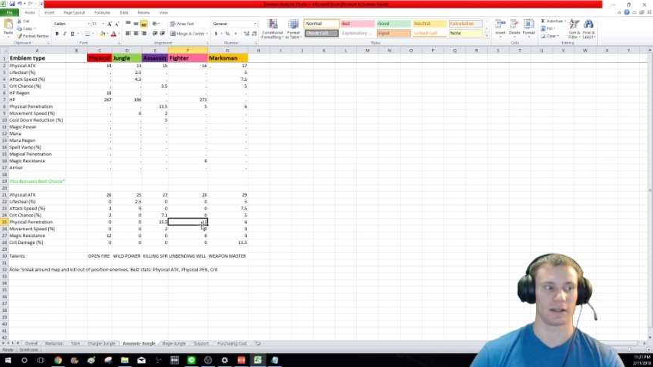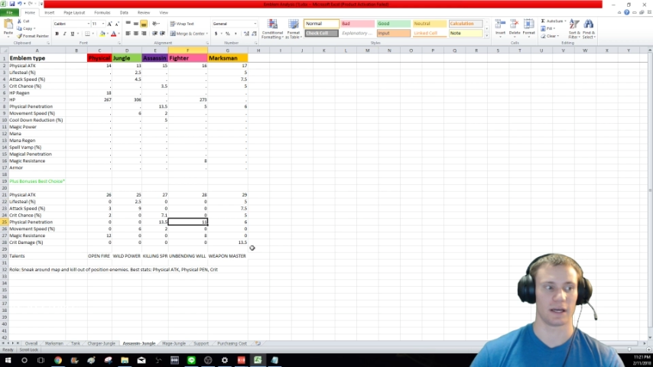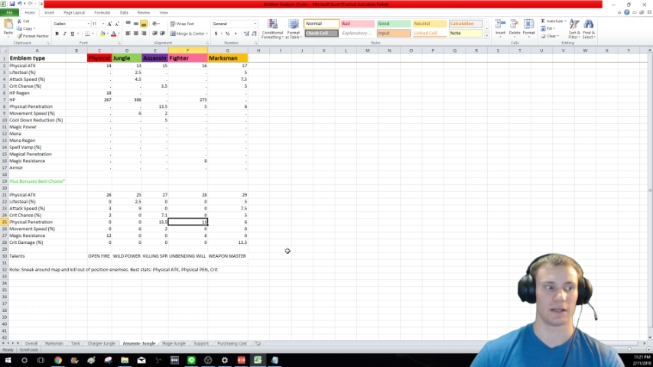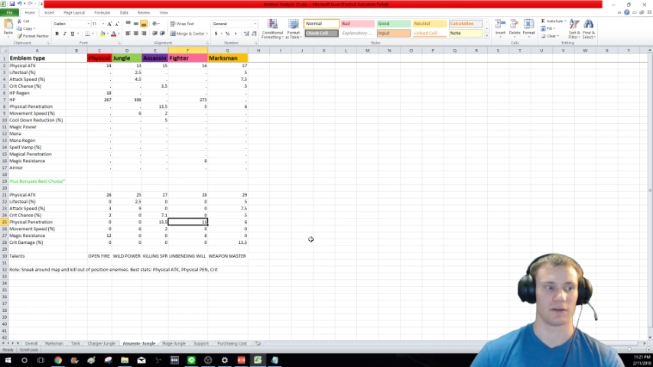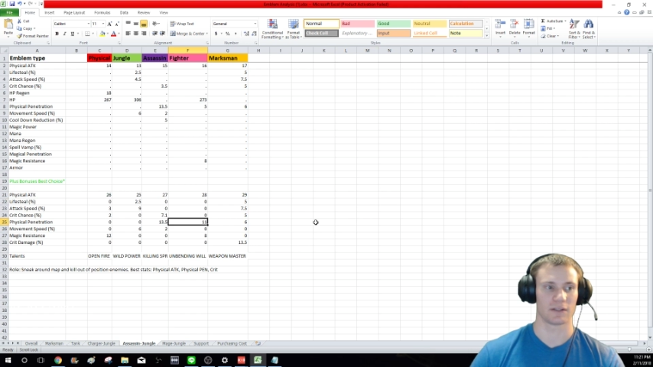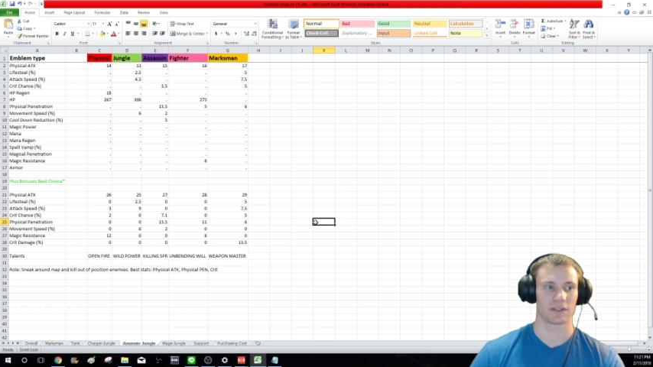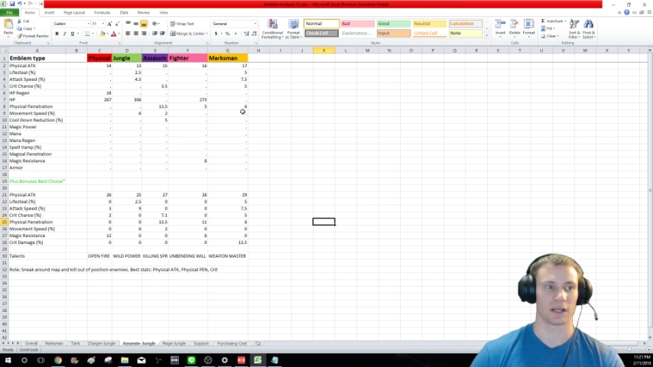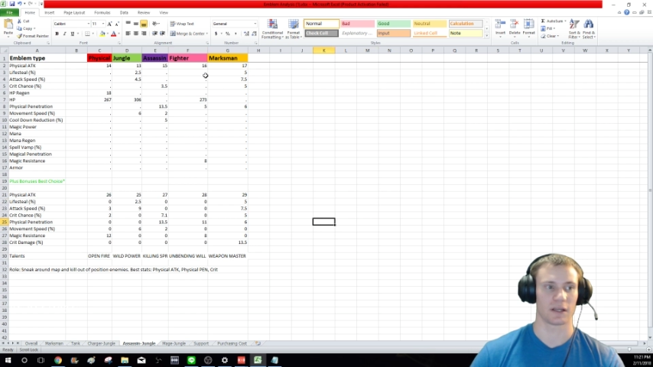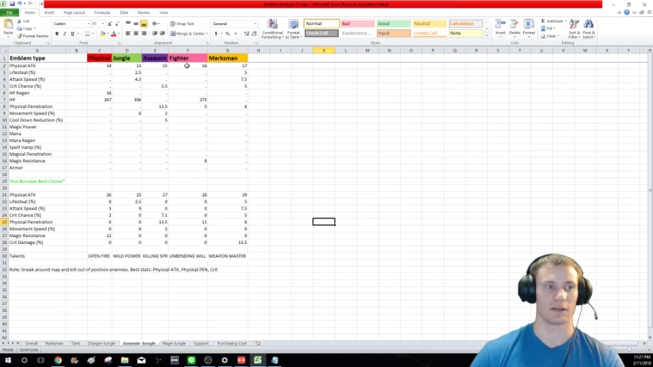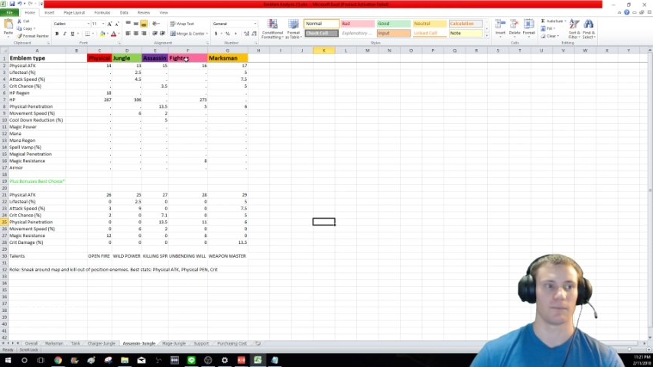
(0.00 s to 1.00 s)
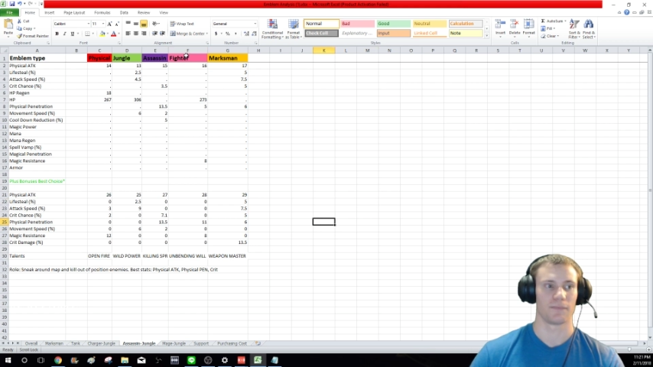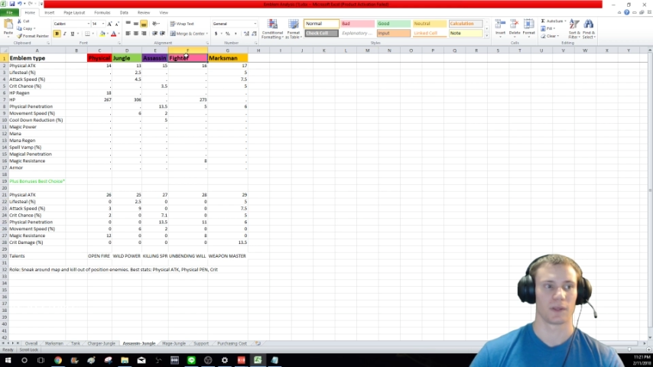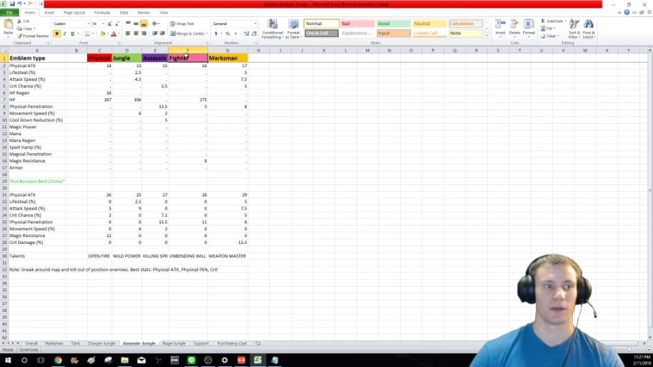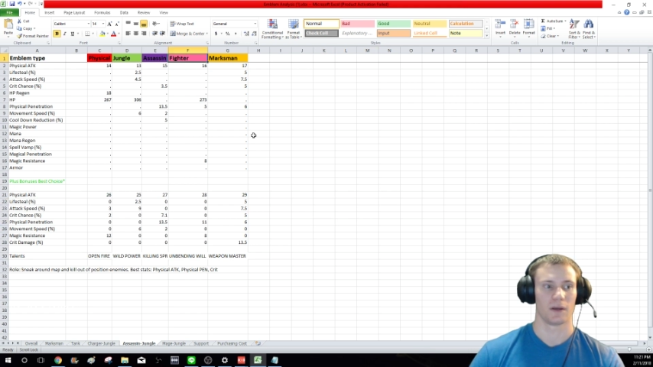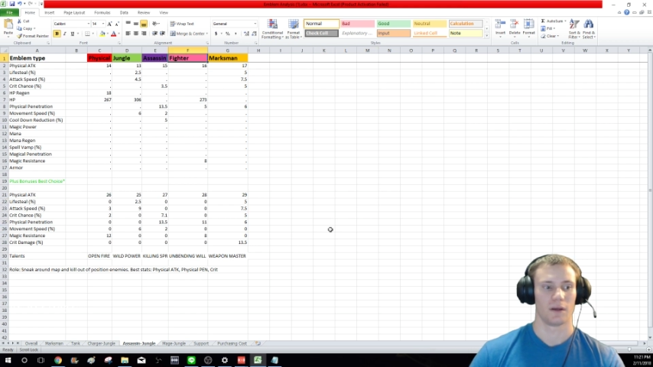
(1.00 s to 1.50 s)
that here in a second.
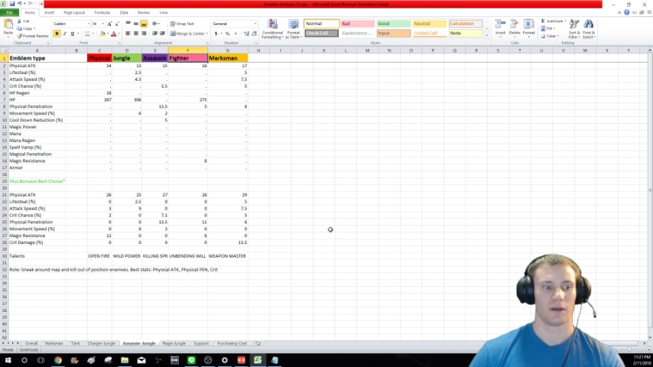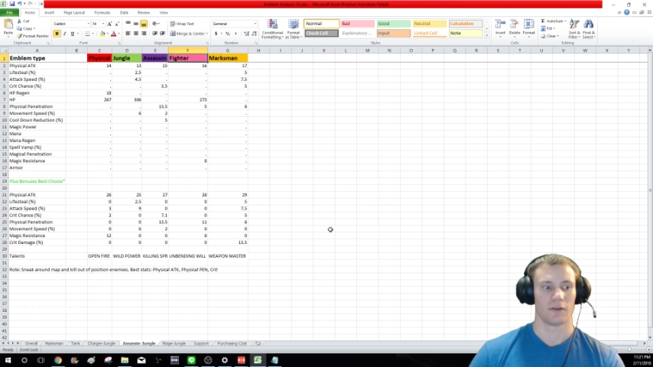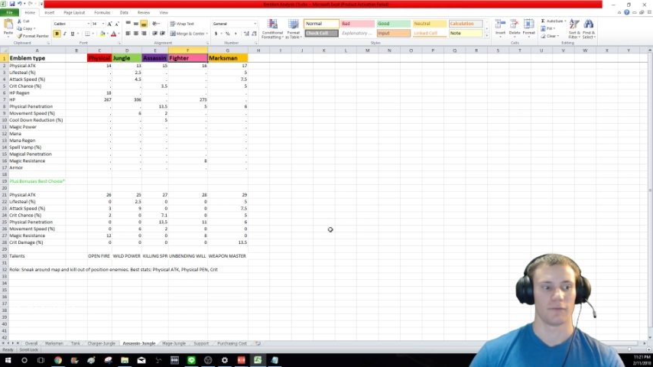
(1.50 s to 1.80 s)
The